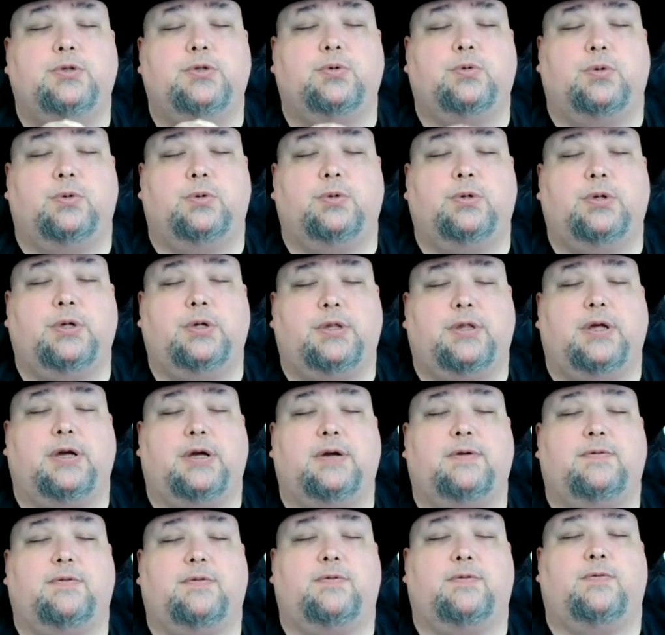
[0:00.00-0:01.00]
truly
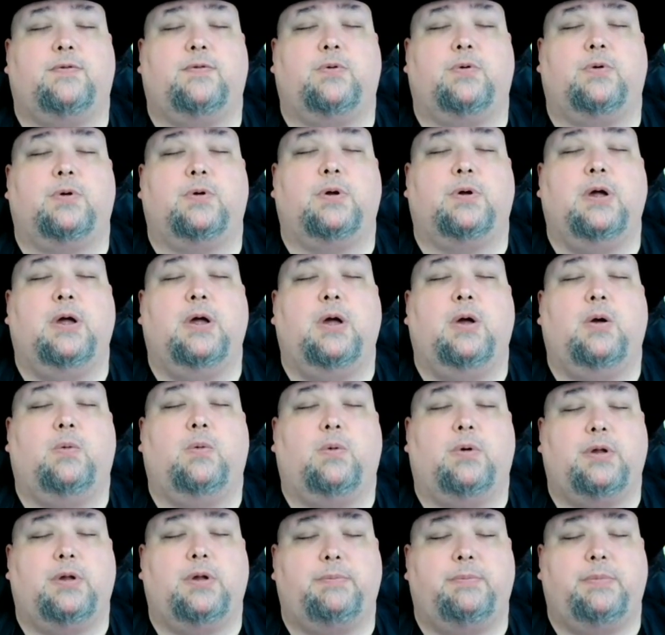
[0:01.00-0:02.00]
thankful for,
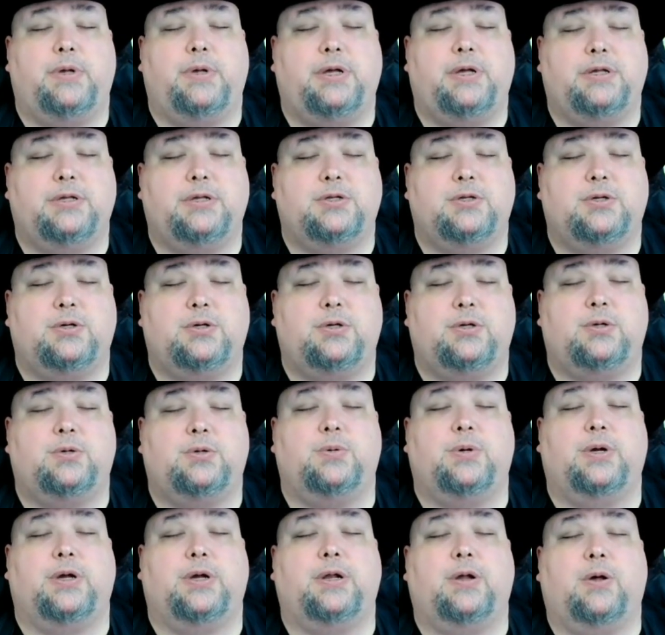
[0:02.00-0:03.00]
what it means to
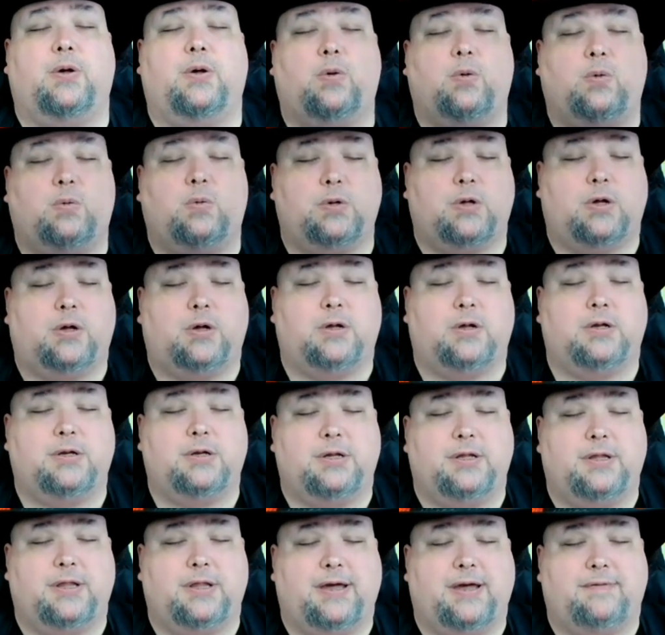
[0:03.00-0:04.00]
you, and hold on
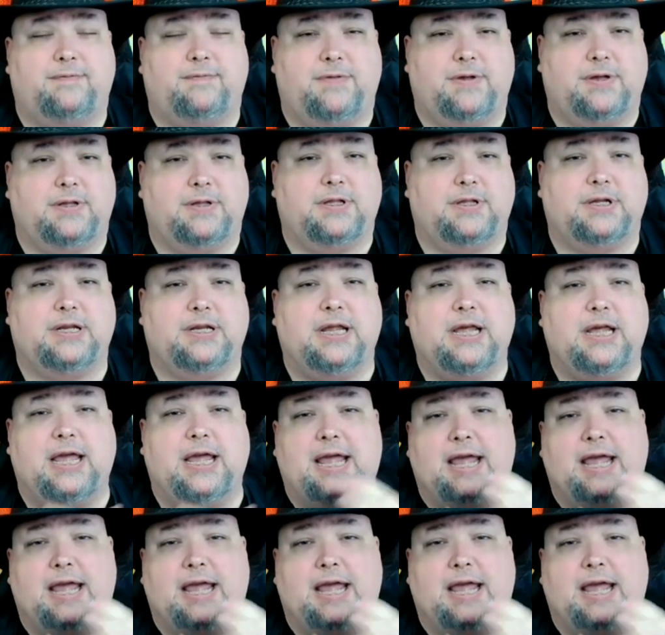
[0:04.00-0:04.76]
to that feeling